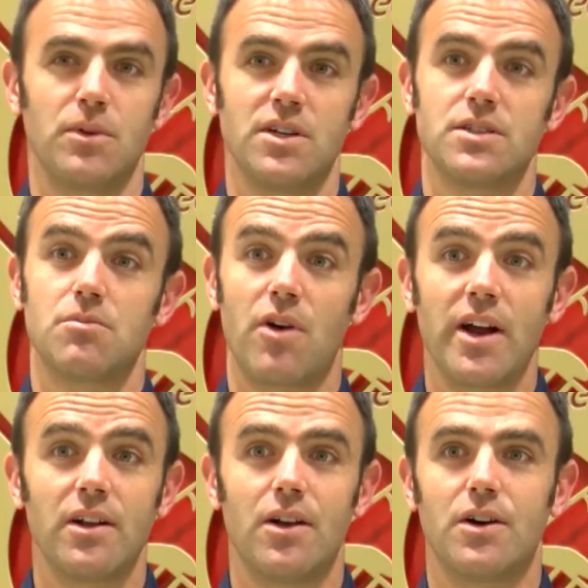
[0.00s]
We did some
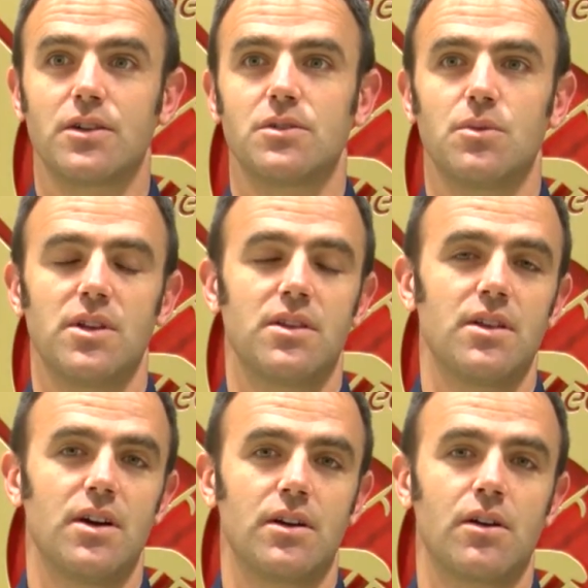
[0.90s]
ride alongs with
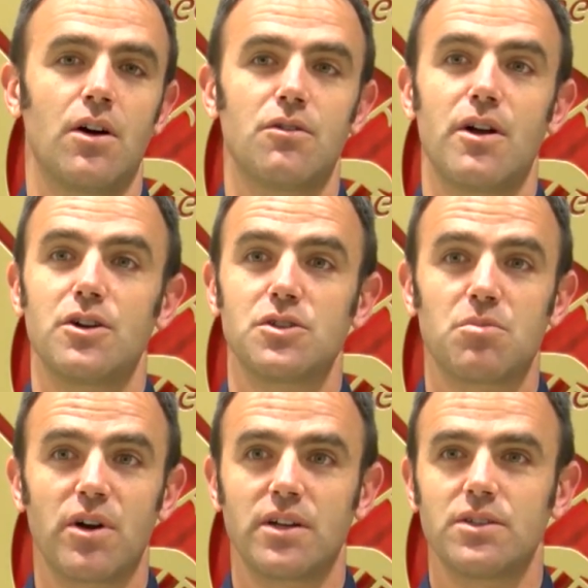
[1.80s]
uh, Colorado
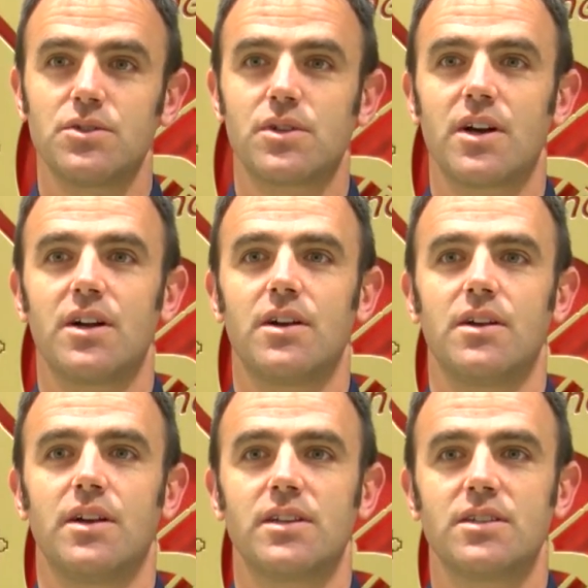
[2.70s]
Springs, who's got
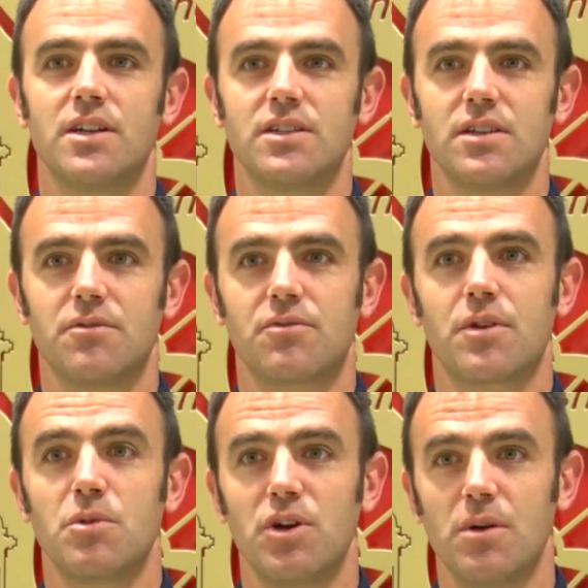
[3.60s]
an extensive
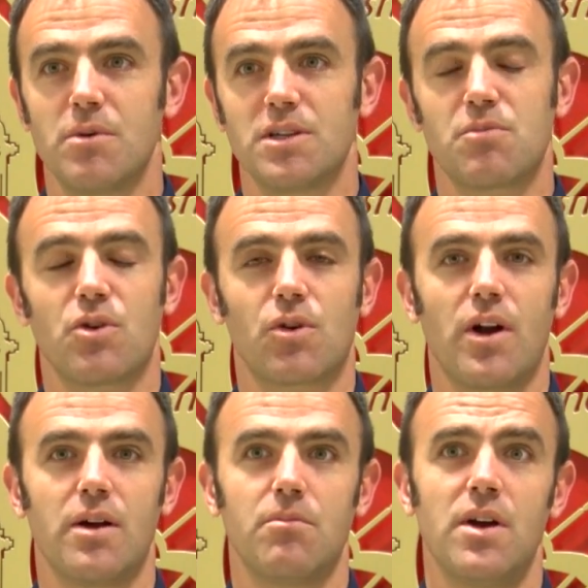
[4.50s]
community EMS
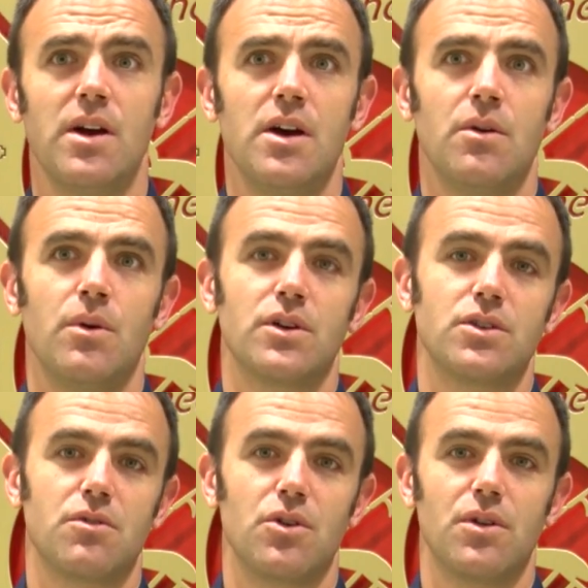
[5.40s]
program. We also
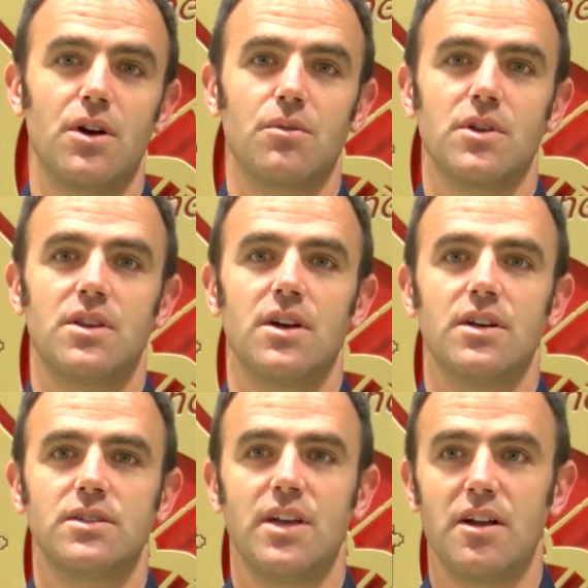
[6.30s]
rode along with uh,
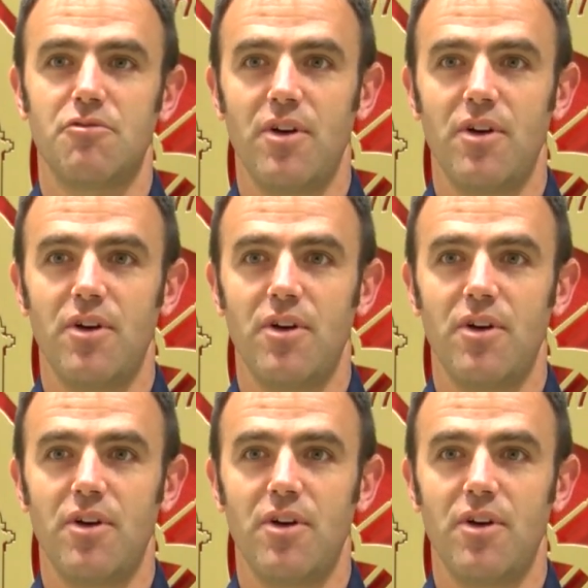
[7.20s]
Santa